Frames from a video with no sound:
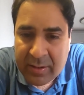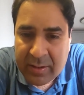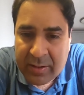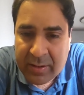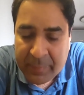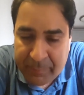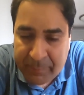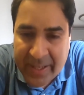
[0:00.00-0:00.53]

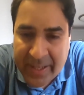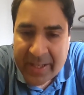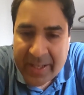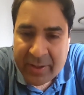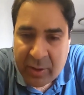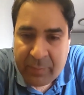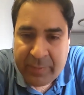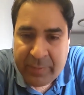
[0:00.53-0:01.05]
repair
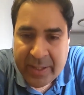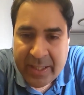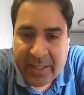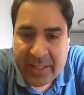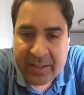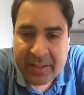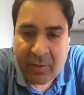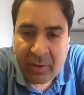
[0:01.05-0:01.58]
your
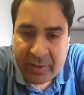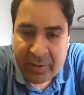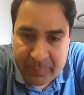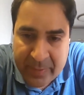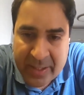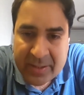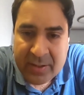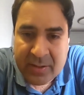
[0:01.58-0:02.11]
brain or
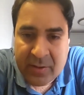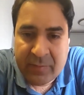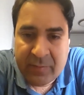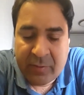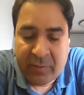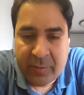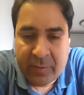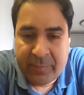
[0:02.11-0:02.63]
repair the
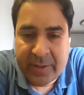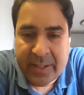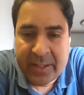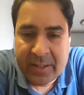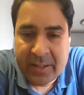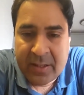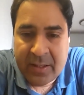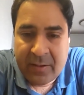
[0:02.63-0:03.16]
nerves of your brain,
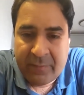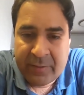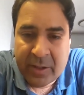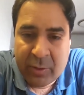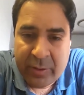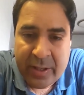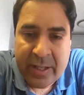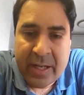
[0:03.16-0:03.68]
we are
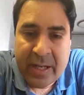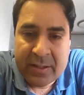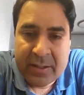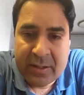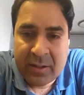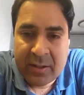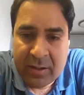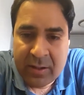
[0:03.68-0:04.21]
looking at
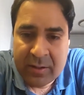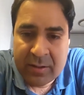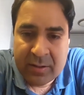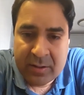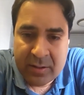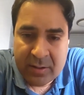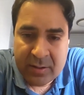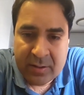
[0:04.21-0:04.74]
a
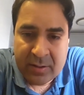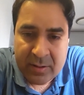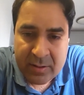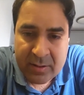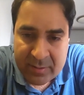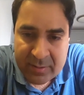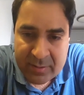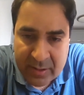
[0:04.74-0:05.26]

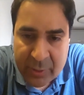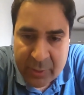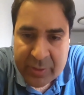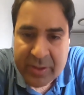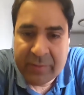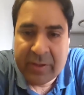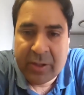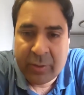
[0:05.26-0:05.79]

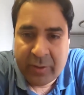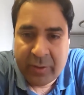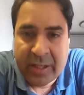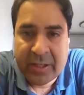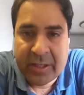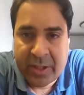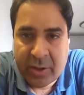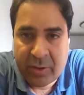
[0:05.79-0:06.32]
solution, we are looking at a
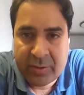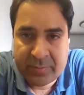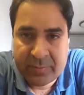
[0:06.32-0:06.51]
cure.